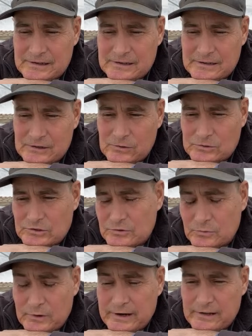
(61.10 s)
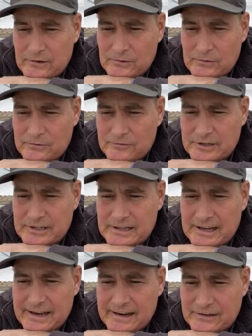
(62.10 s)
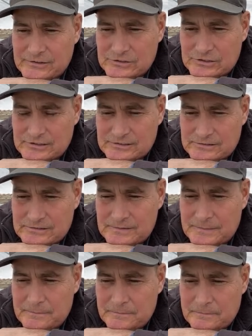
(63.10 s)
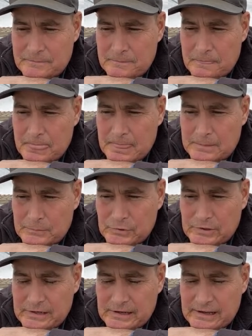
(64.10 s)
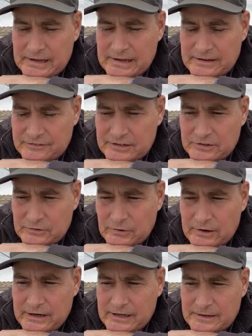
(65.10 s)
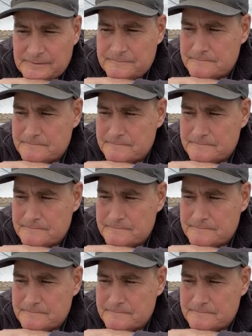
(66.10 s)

Of course, the regular feeding cows and putting in hay, feeding grain.